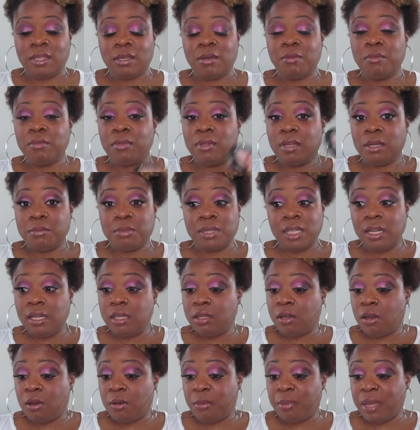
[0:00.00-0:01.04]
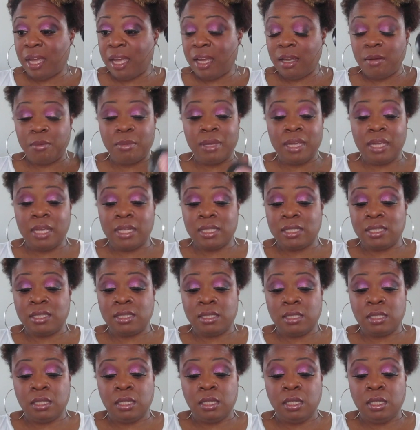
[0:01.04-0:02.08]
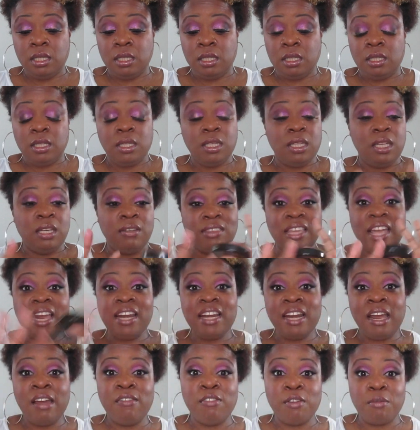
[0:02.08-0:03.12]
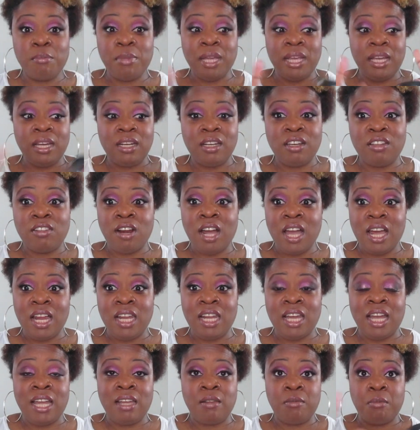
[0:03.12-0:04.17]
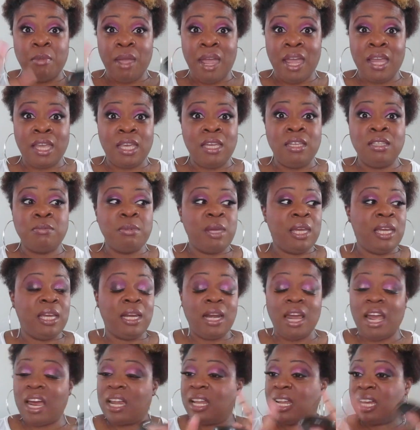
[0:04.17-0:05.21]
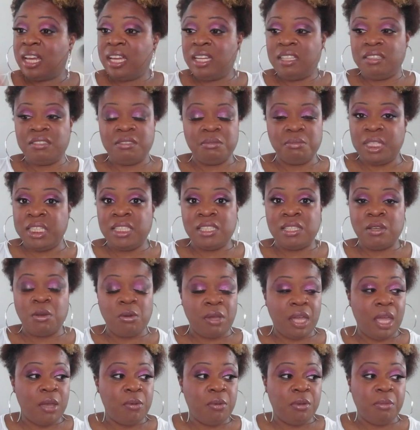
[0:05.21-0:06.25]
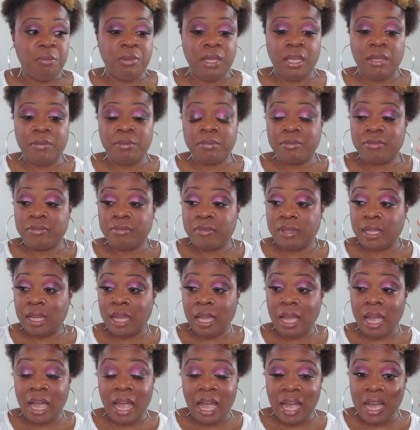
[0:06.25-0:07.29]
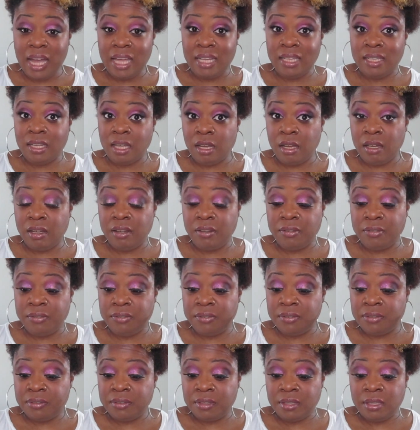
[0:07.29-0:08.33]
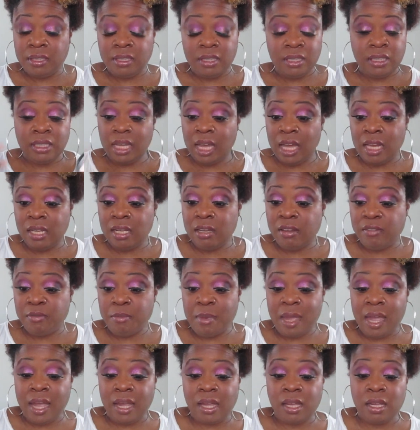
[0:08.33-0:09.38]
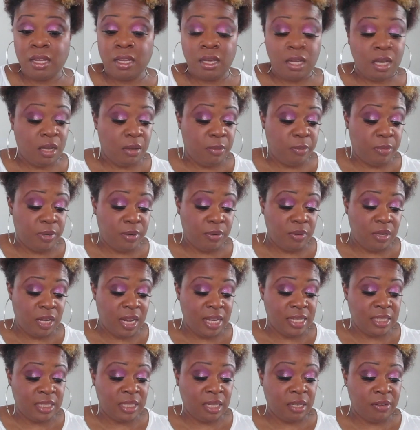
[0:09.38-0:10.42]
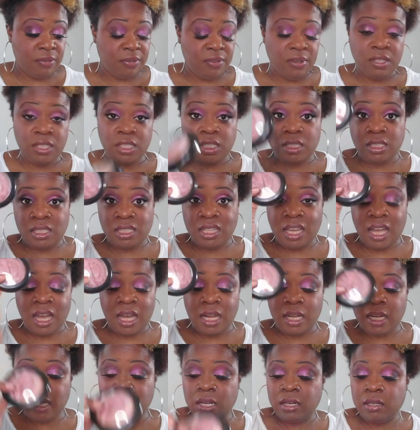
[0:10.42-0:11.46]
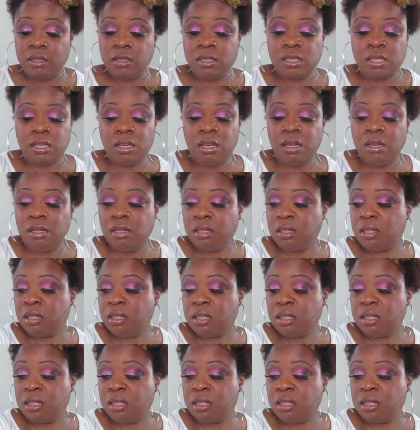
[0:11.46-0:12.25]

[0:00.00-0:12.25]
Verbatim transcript: I'm telling y'all, MAC makes, if they never make another highlight, and MAC keeps making highlights, it's okay with me. I love, I love MAC uh, Mineralized Skin Finishes, the highlighters. Ugh.